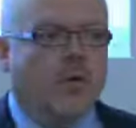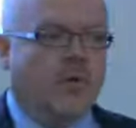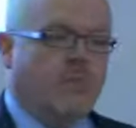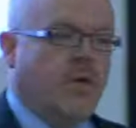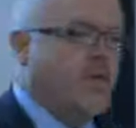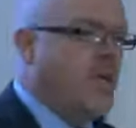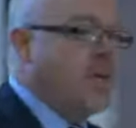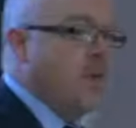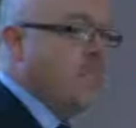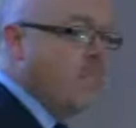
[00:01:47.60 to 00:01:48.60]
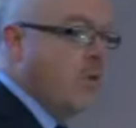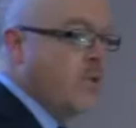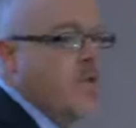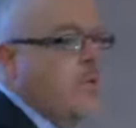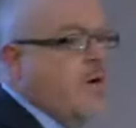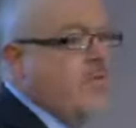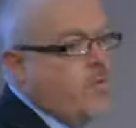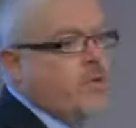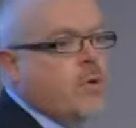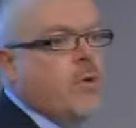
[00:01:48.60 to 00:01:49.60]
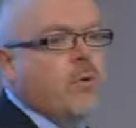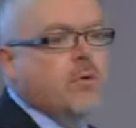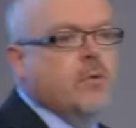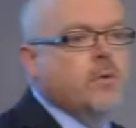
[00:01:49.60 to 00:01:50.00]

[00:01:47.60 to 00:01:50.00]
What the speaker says: which means he's in a multi-way voice call